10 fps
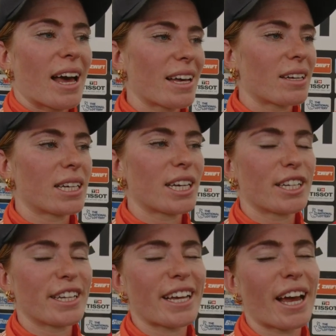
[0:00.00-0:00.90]

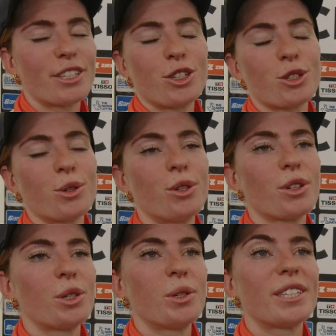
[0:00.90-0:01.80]
I just could
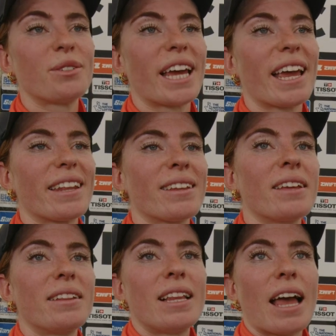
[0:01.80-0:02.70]
not do it today.
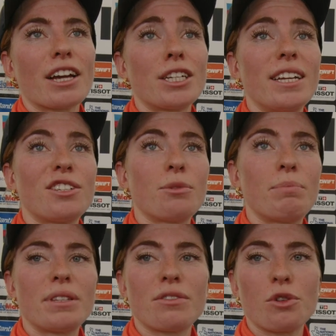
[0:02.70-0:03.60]
And actually, it's a
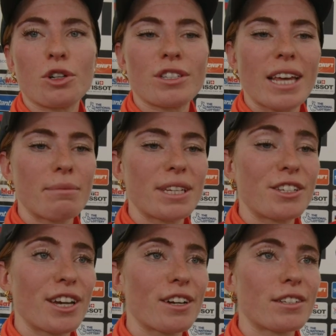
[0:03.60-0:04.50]
bit the first time
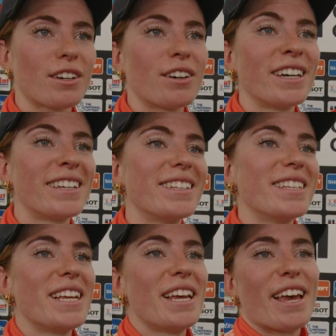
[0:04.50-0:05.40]
this year. So
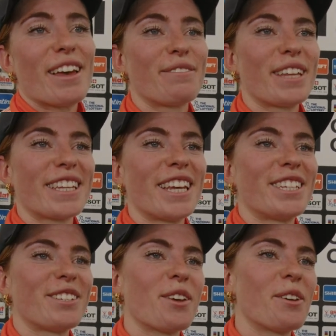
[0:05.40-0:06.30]
if
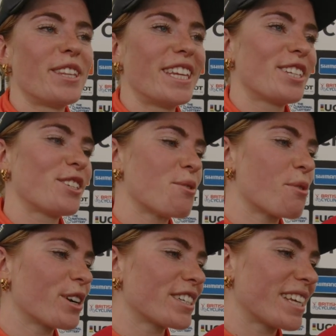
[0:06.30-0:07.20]
this is the
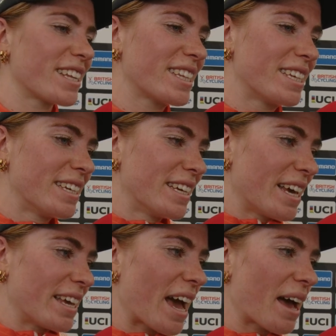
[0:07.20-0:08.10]
worst, then
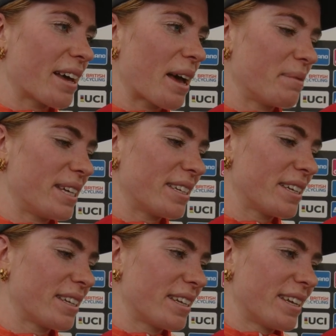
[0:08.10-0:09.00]
yeah, I
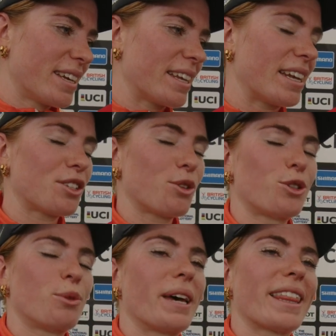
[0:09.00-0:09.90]
mean, then it's
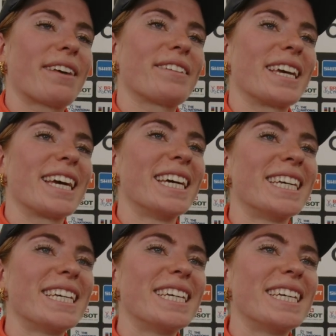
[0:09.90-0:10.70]
not too bad, I think.